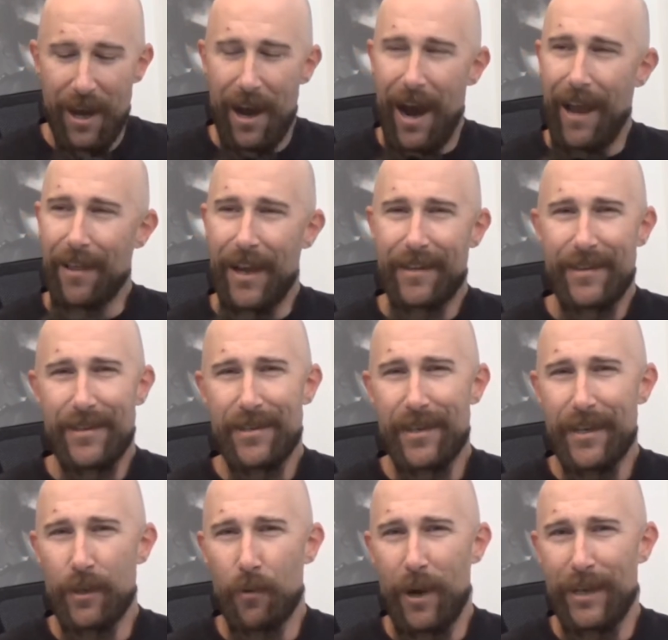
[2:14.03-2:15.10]
I like this
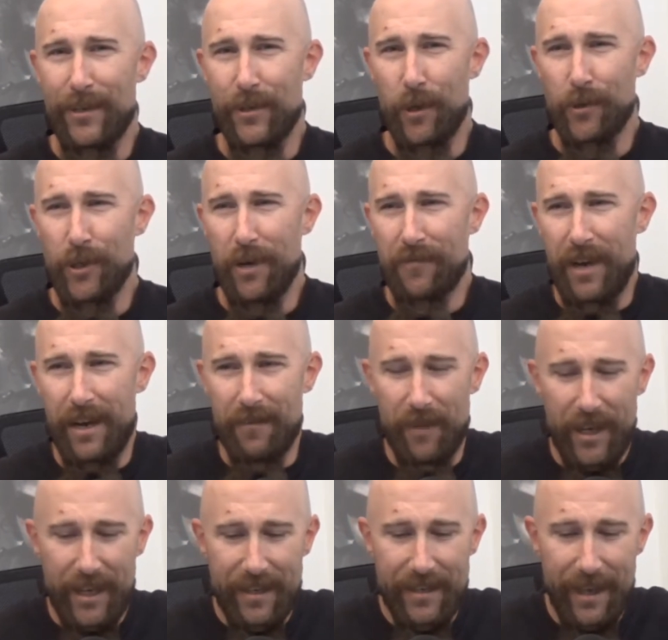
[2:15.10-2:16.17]
thing the way it starts off kind of
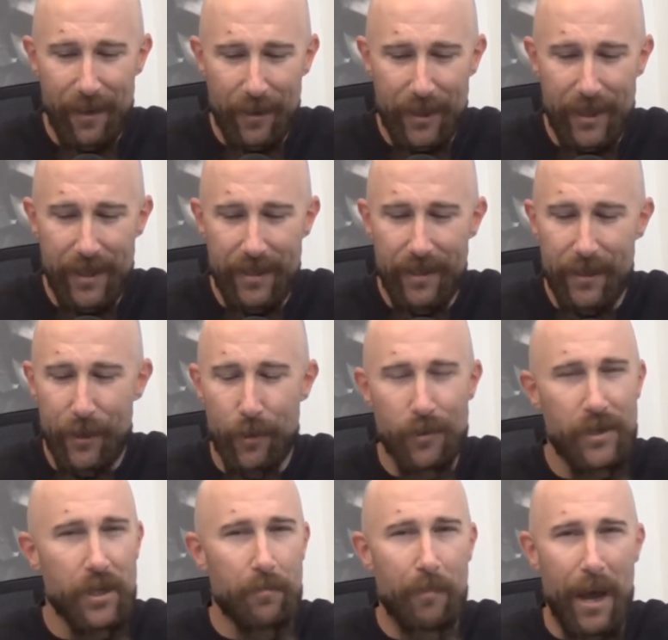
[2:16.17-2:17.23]
like a delicate
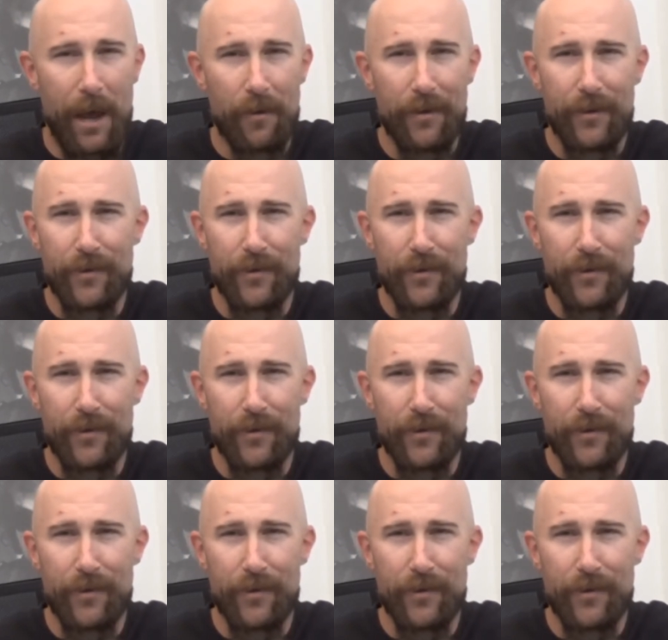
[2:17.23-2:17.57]
acoustic ballad.